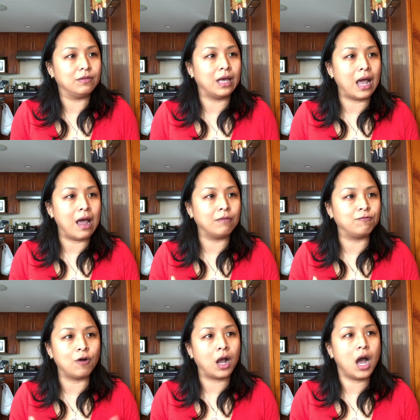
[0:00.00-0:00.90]
Like I
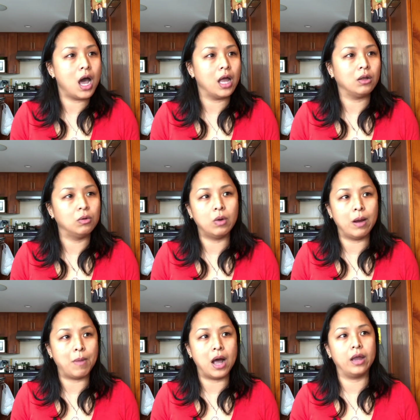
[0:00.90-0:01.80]
forgot who
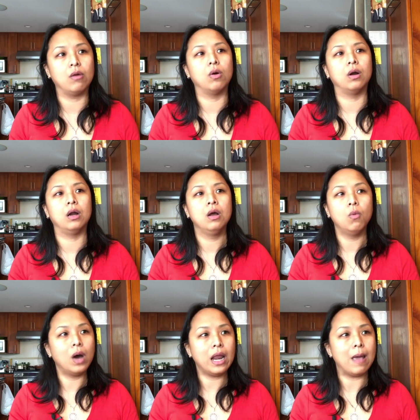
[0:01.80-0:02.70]
am I or
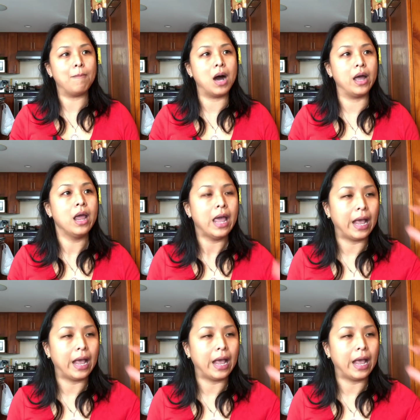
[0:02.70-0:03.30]
what am I.